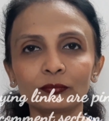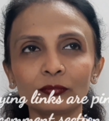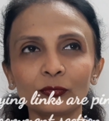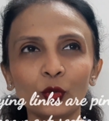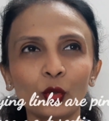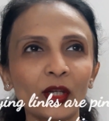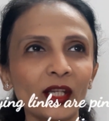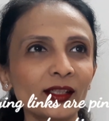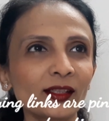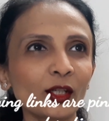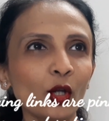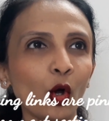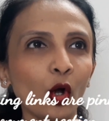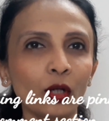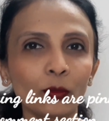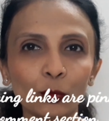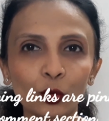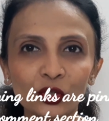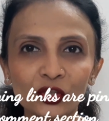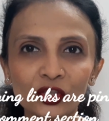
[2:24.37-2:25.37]
you can say
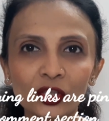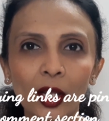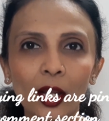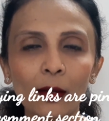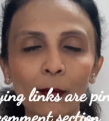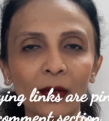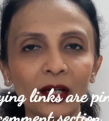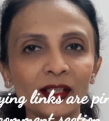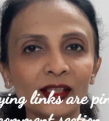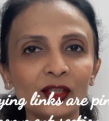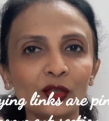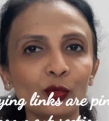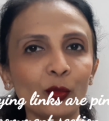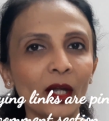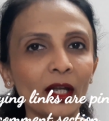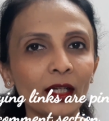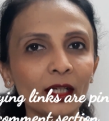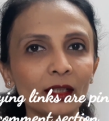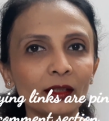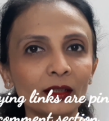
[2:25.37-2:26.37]
almost 10 months,
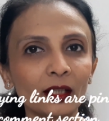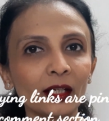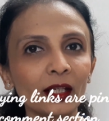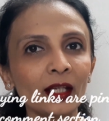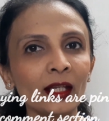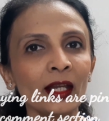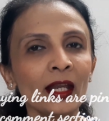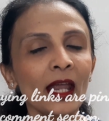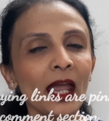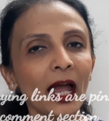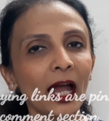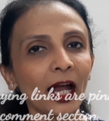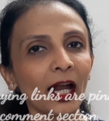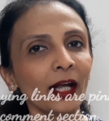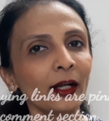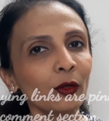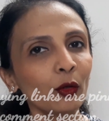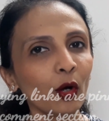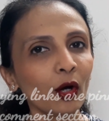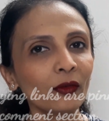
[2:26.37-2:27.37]
23
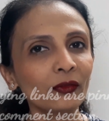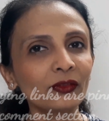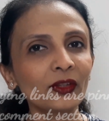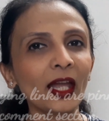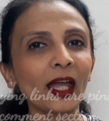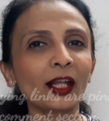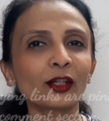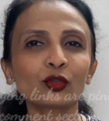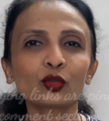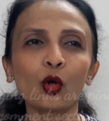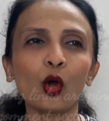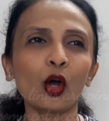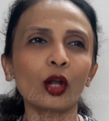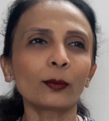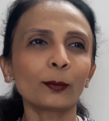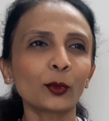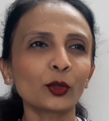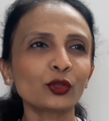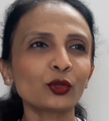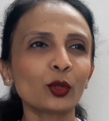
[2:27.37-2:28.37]
and of there, so
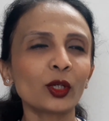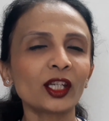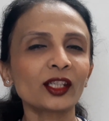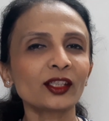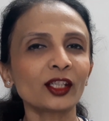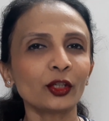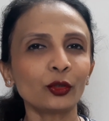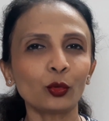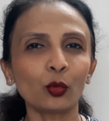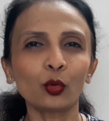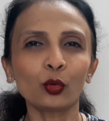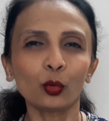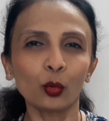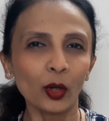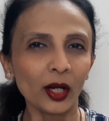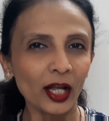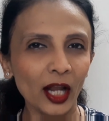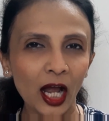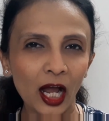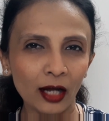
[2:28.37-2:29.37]
almost you can say
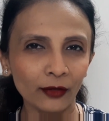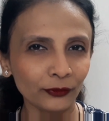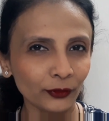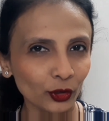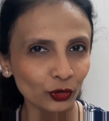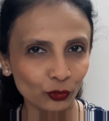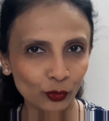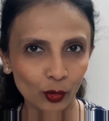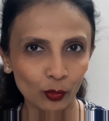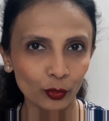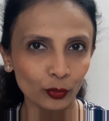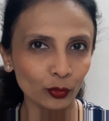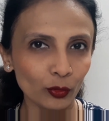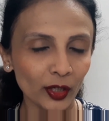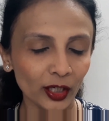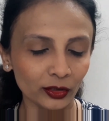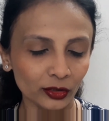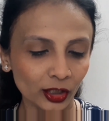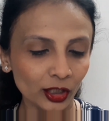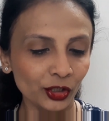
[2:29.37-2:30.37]
2.5 years you are going to
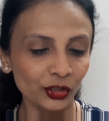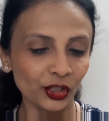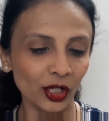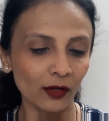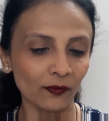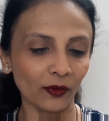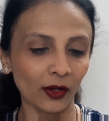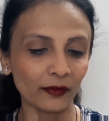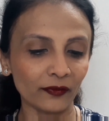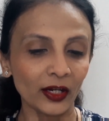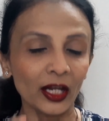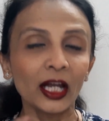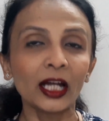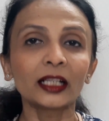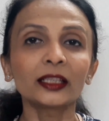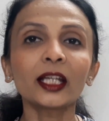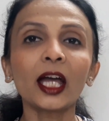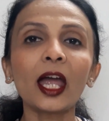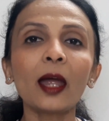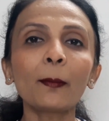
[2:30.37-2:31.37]
get the shelf life.
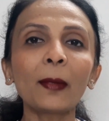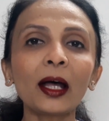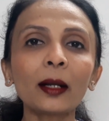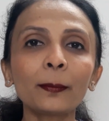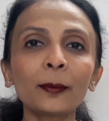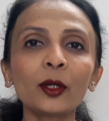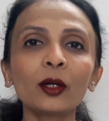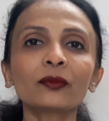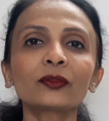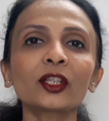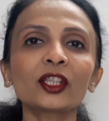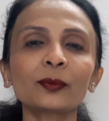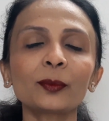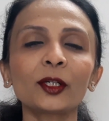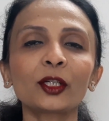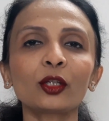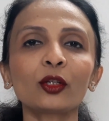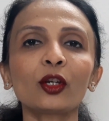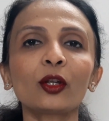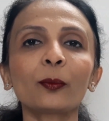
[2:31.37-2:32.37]
The MRP of this
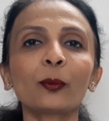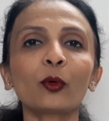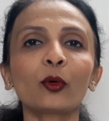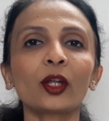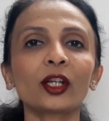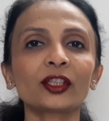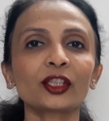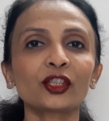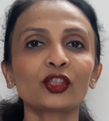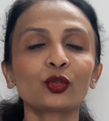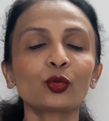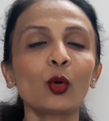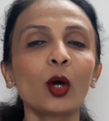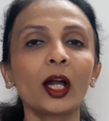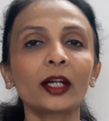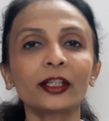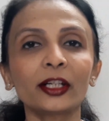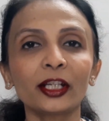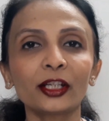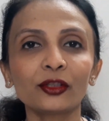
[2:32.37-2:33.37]
particular product is
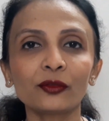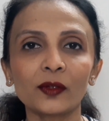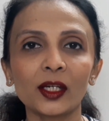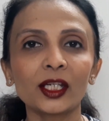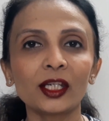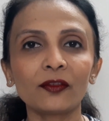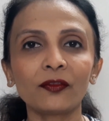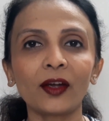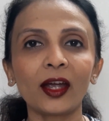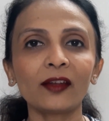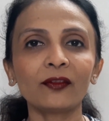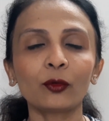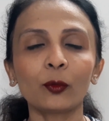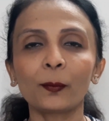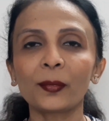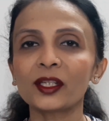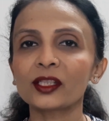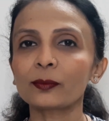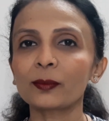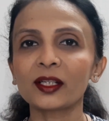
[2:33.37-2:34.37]
225
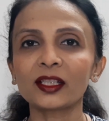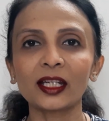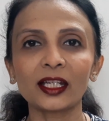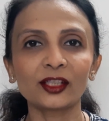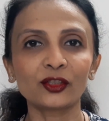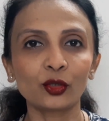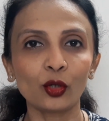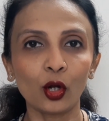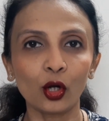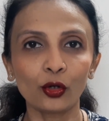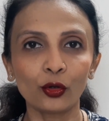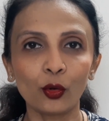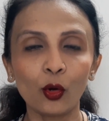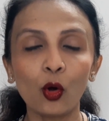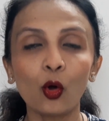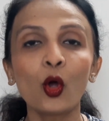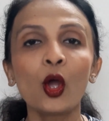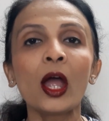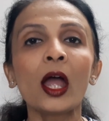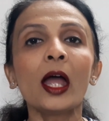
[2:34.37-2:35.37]
rupees, but as you all
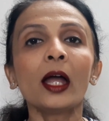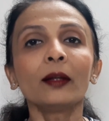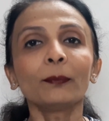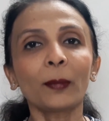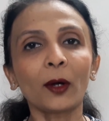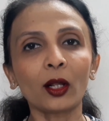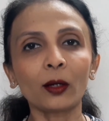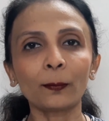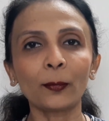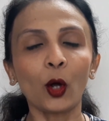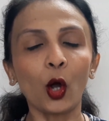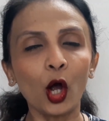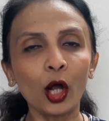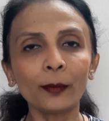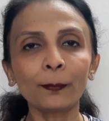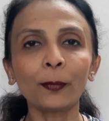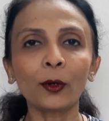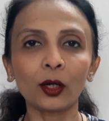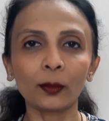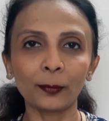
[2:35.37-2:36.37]
know,
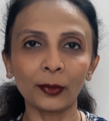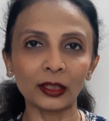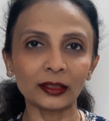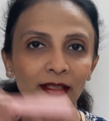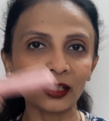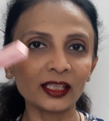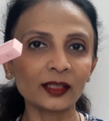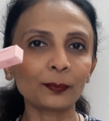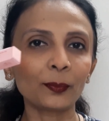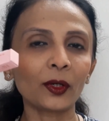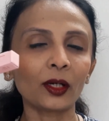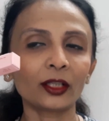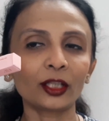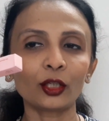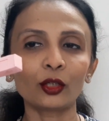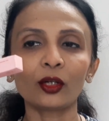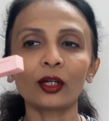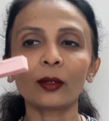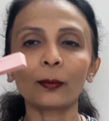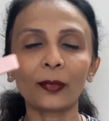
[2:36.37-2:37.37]
on Purple, this
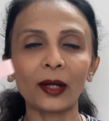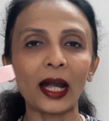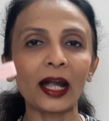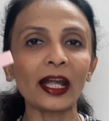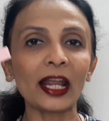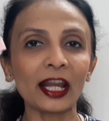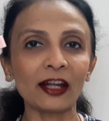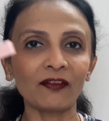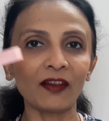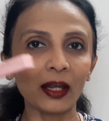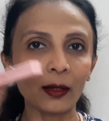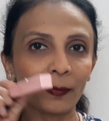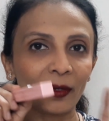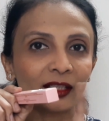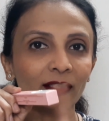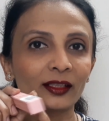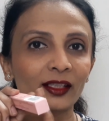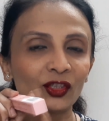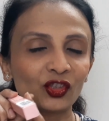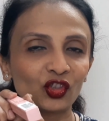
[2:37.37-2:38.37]
particular brand NY Bae,
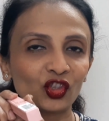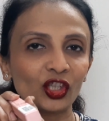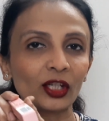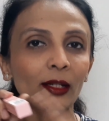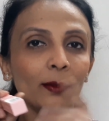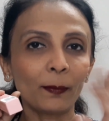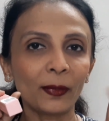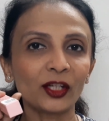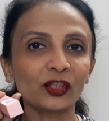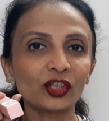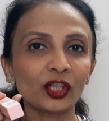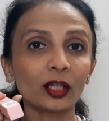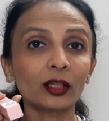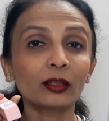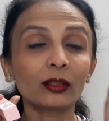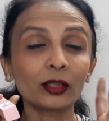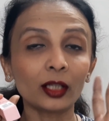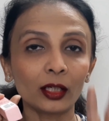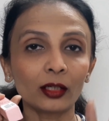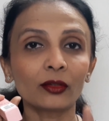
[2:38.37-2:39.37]
this lip and cheek
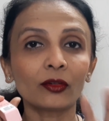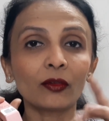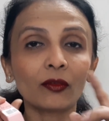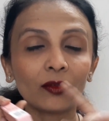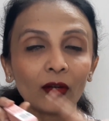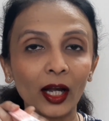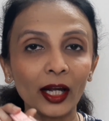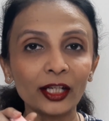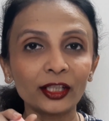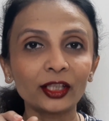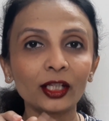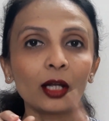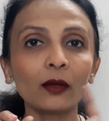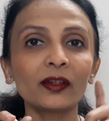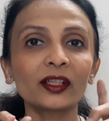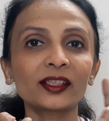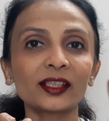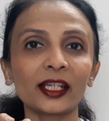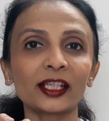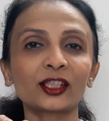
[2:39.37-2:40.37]
tint, right now
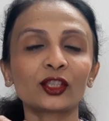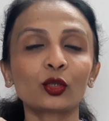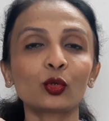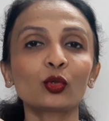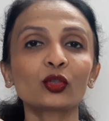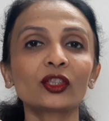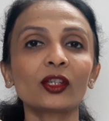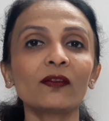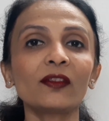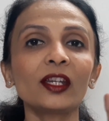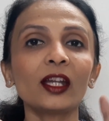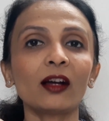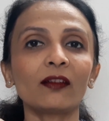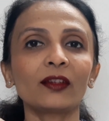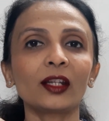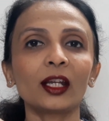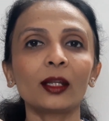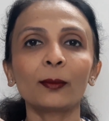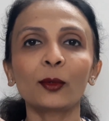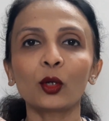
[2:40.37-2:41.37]
it's exclusively
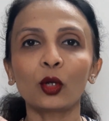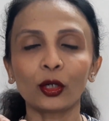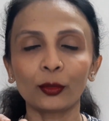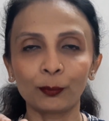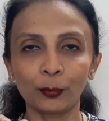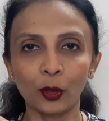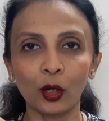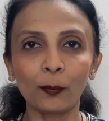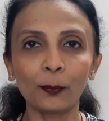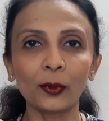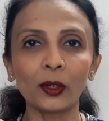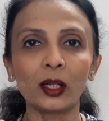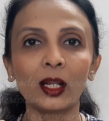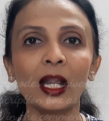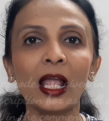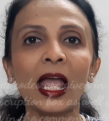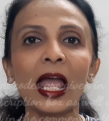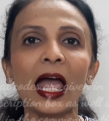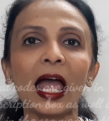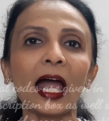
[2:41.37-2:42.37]
available on Purple,
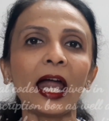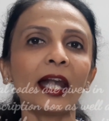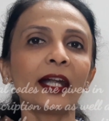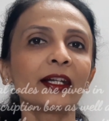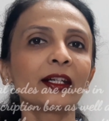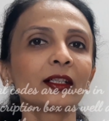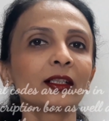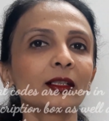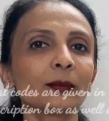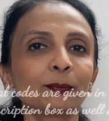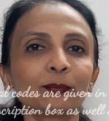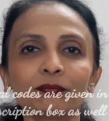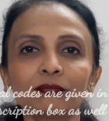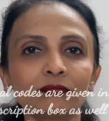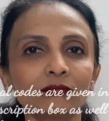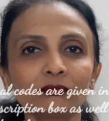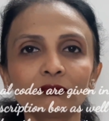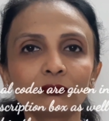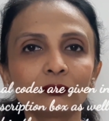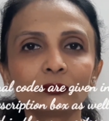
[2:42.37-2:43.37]
and
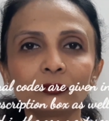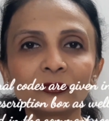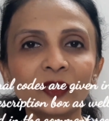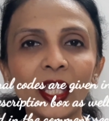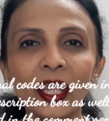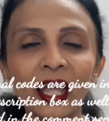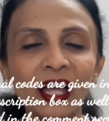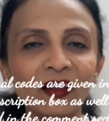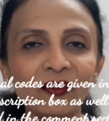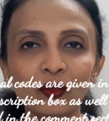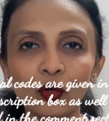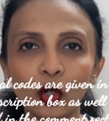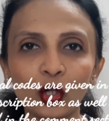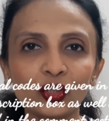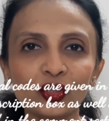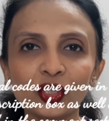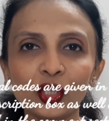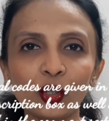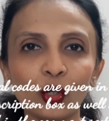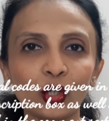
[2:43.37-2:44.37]
they have
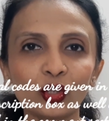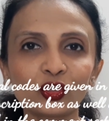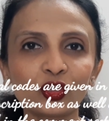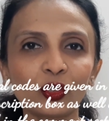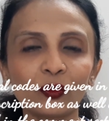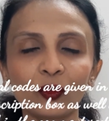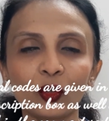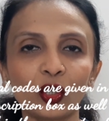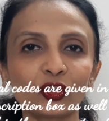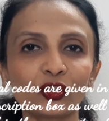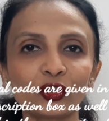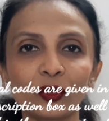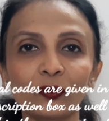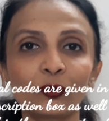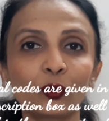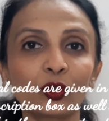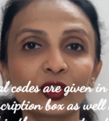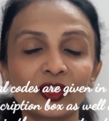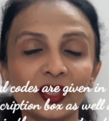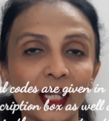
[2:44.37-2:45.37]
lots and lots
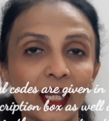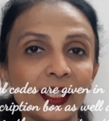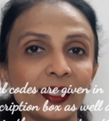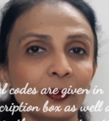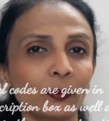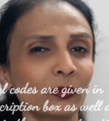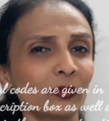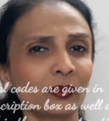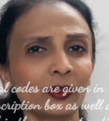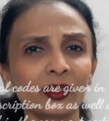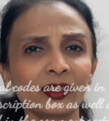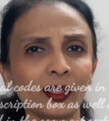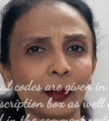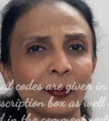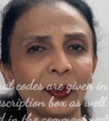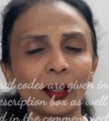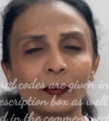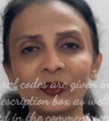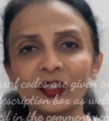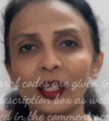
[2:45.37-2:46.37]
of good sales.
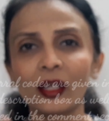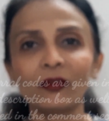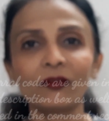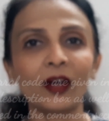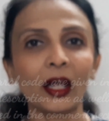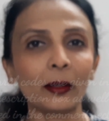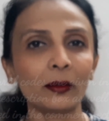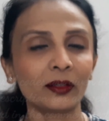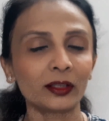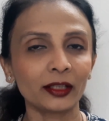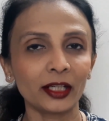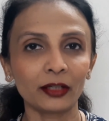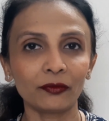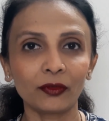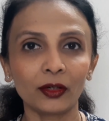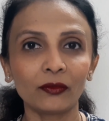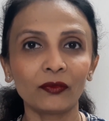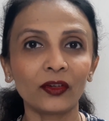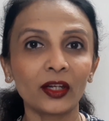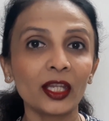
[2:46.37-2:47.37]
Sometimes they have buy one get
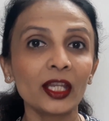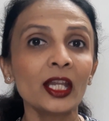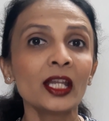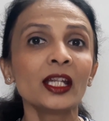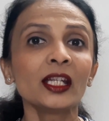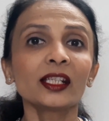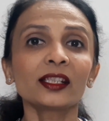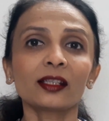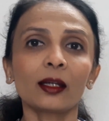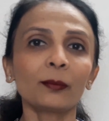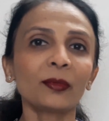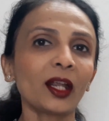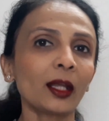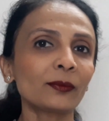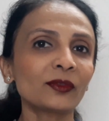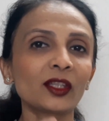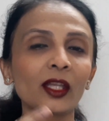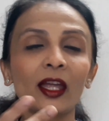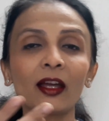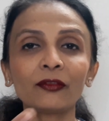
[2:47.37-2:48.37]
one free,
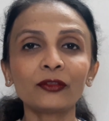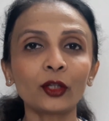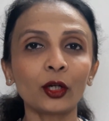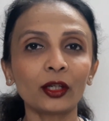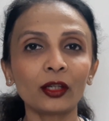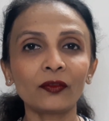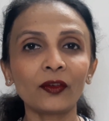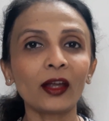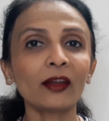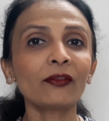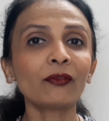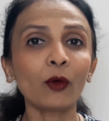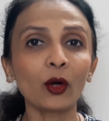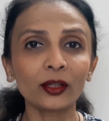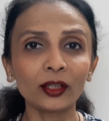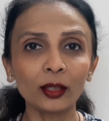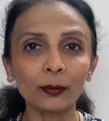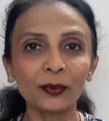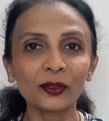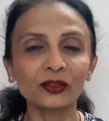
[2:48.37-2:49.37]
sometimes they have
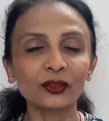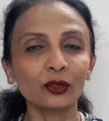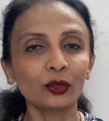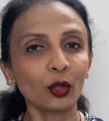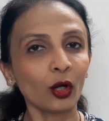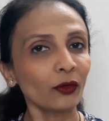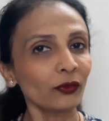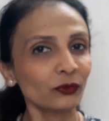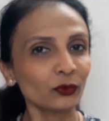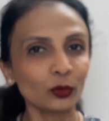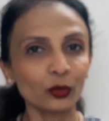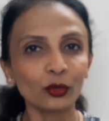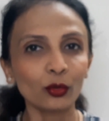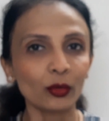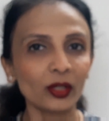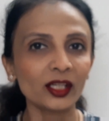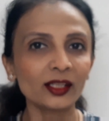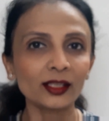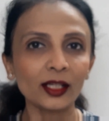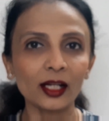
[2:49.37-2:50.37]
35-40% off. So
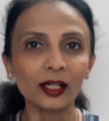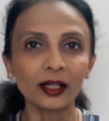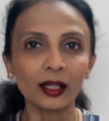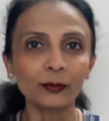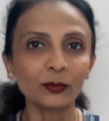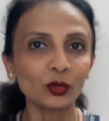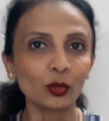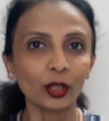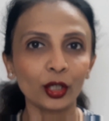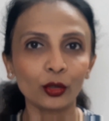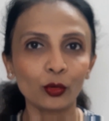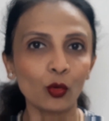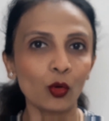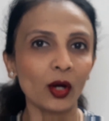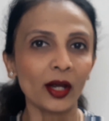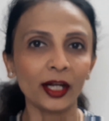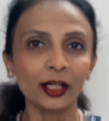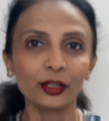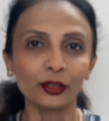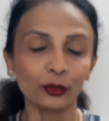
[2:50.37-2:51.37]
during sale times you can go
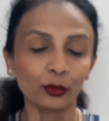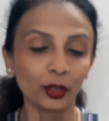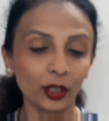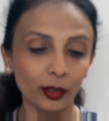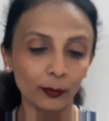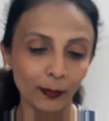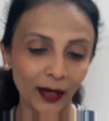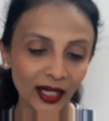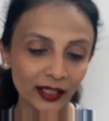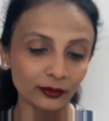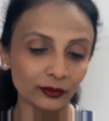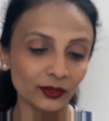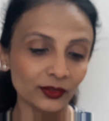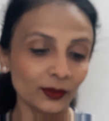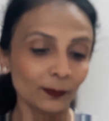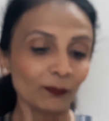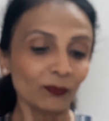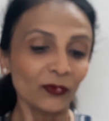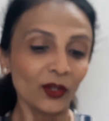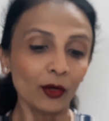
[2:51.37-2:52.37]
ahead and you can buy this,
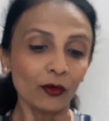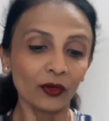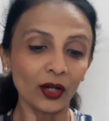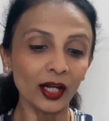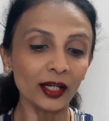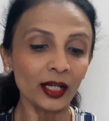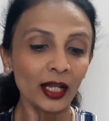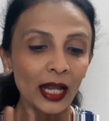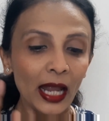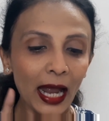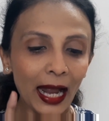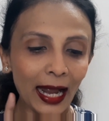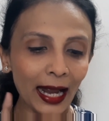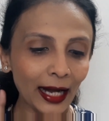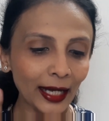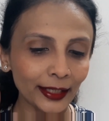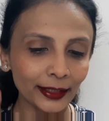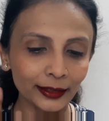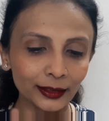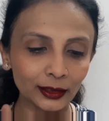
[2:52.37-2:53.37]
right?
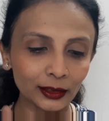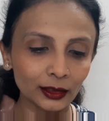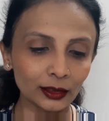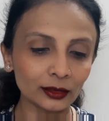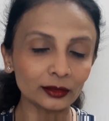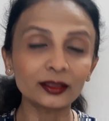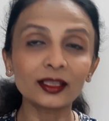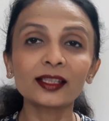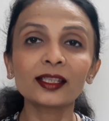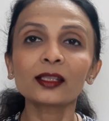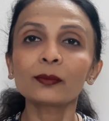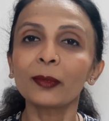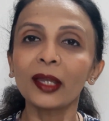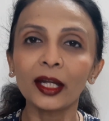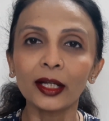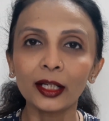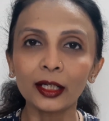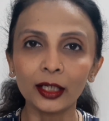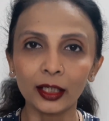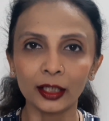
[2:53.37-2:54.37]
And this is
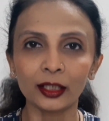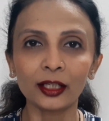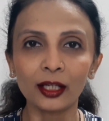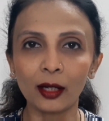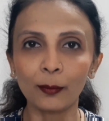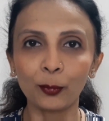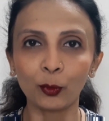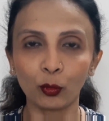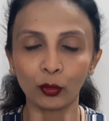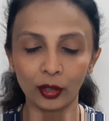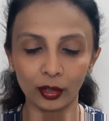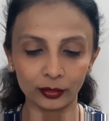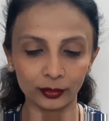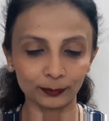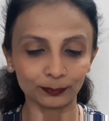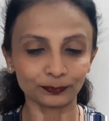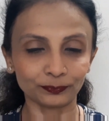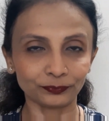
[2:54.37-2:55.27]
made in India product.